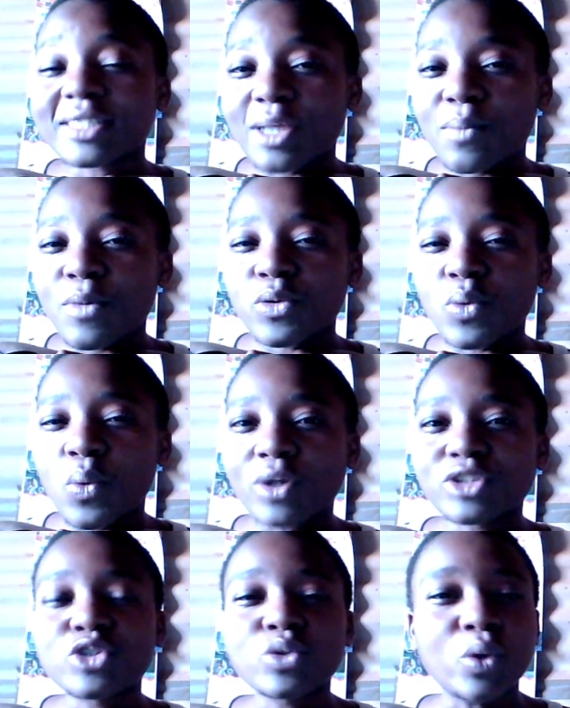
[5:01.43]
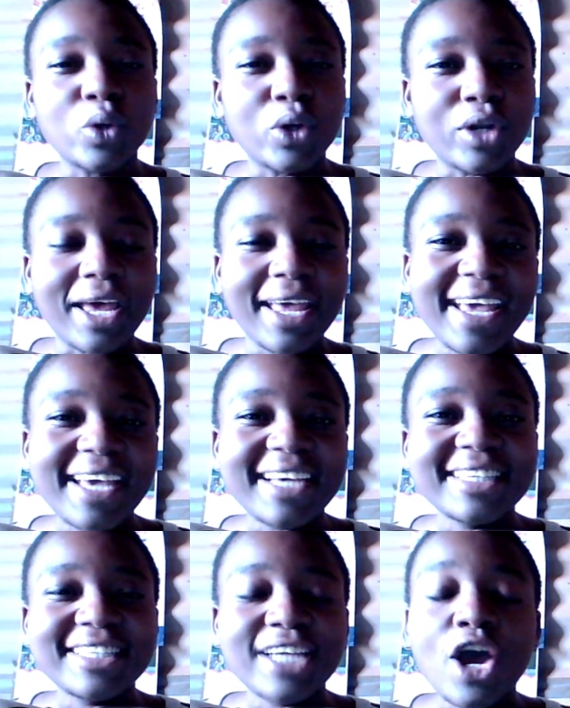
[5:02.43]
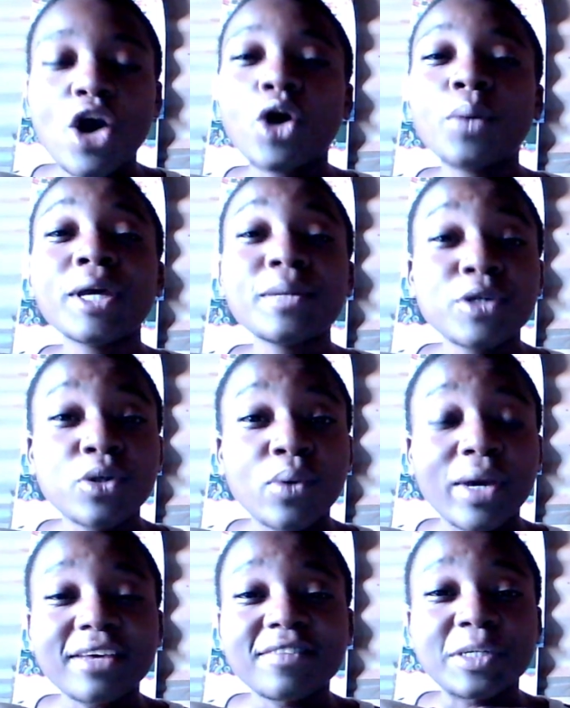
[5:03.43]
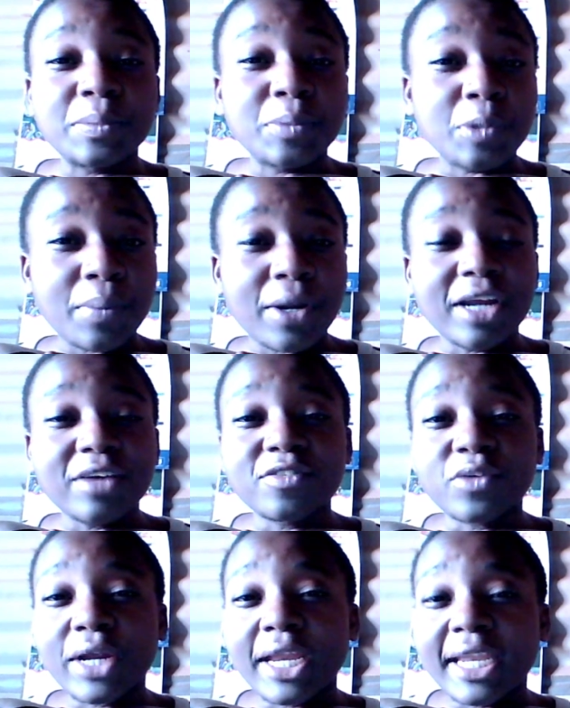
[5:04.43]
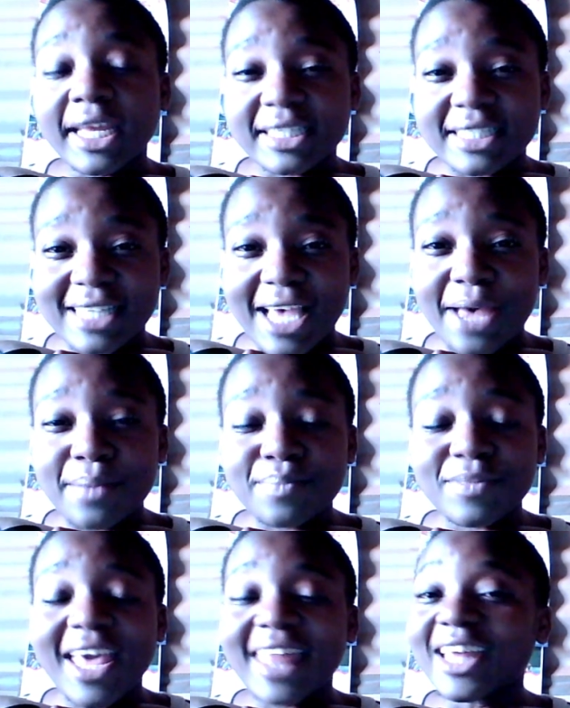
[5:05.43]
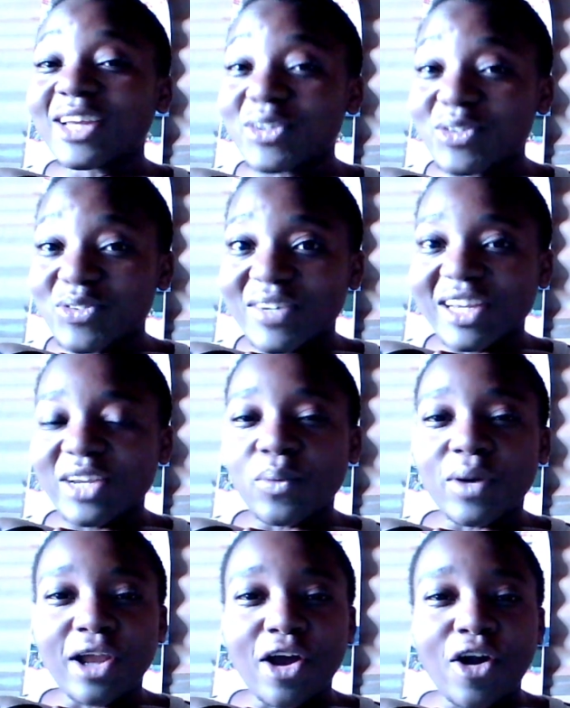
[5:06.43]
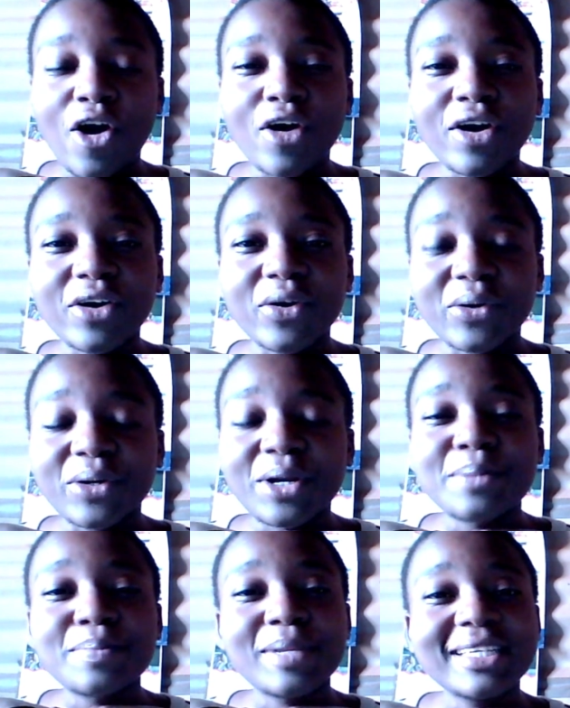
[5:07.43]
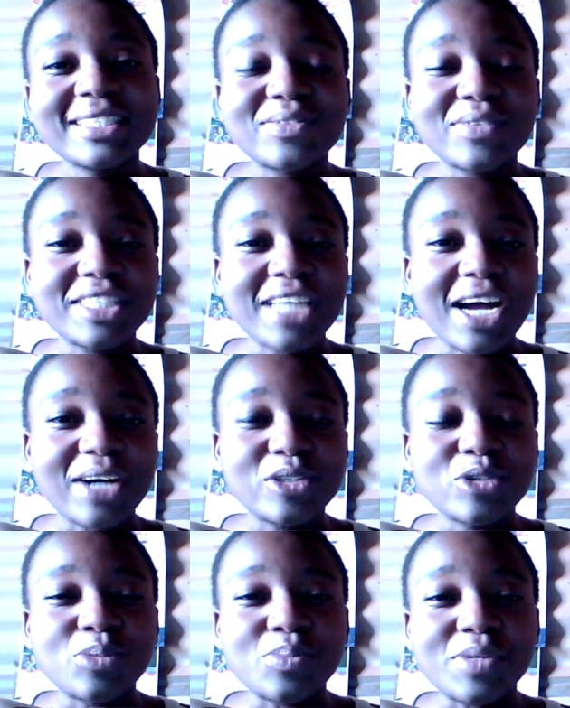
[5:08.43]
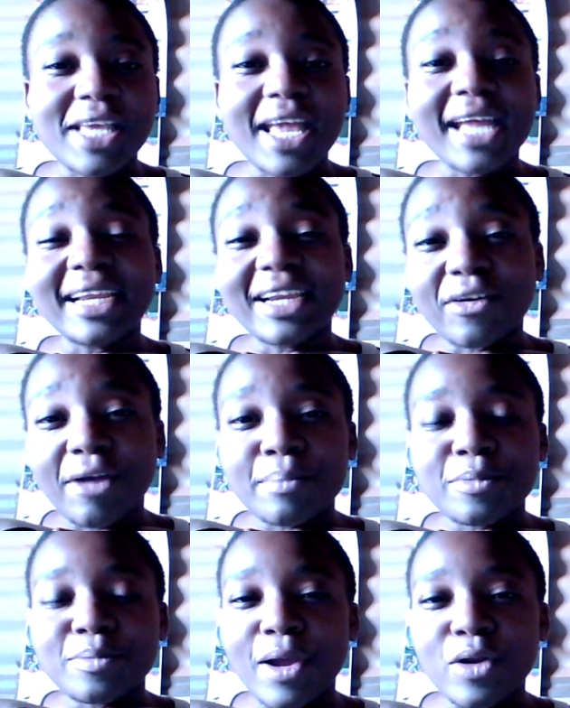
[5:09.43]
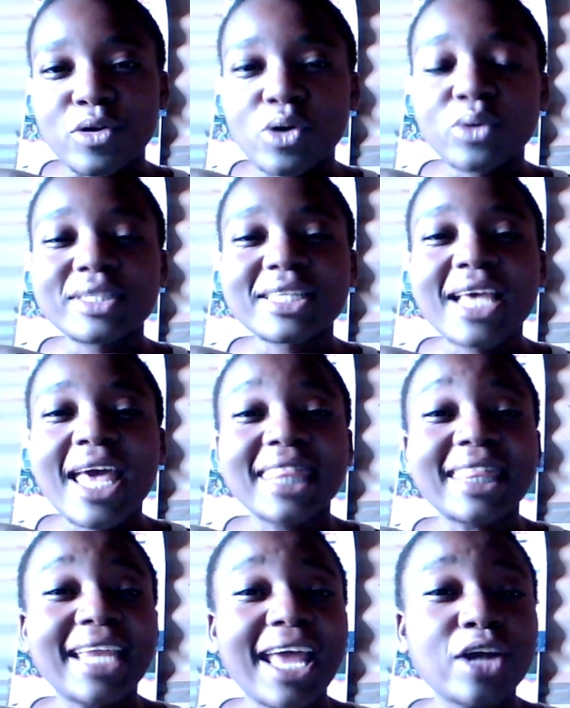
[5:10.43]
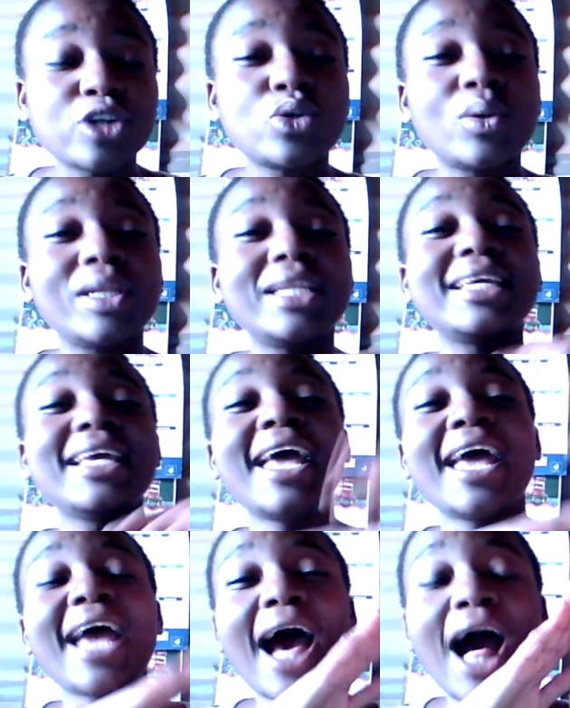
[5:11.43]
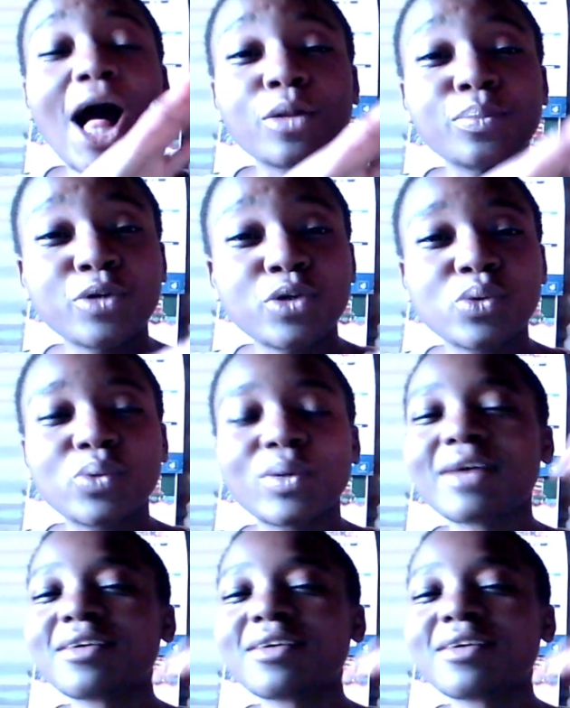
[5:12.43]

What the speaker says: someone who wants to learn ahead, or maybe you are even preparing for an exam that you really want to conquer, please reach out to me and grab my notes that actually help you